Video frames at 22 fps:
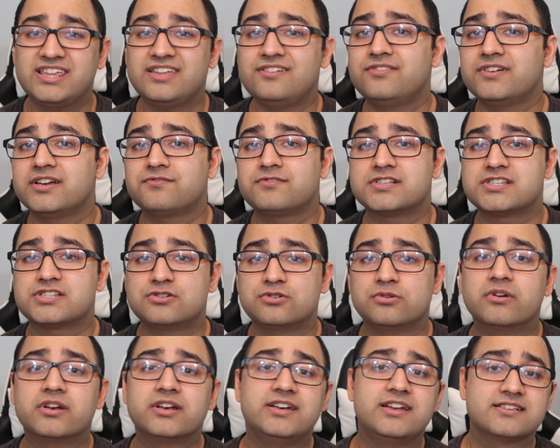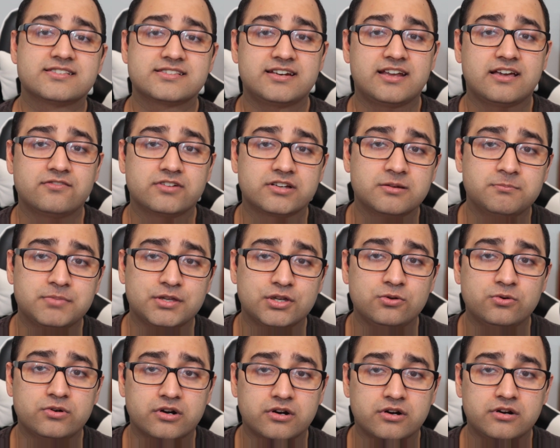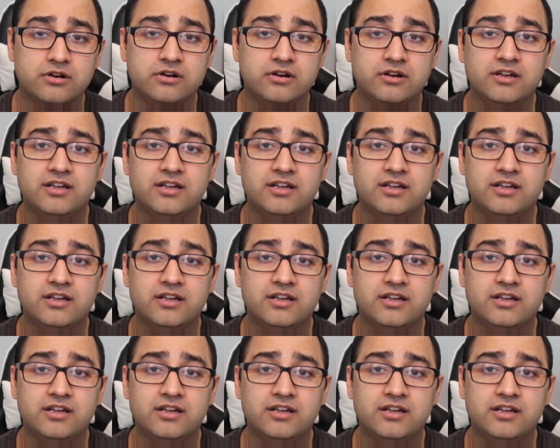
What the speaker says: even if a student doesn't have a computer.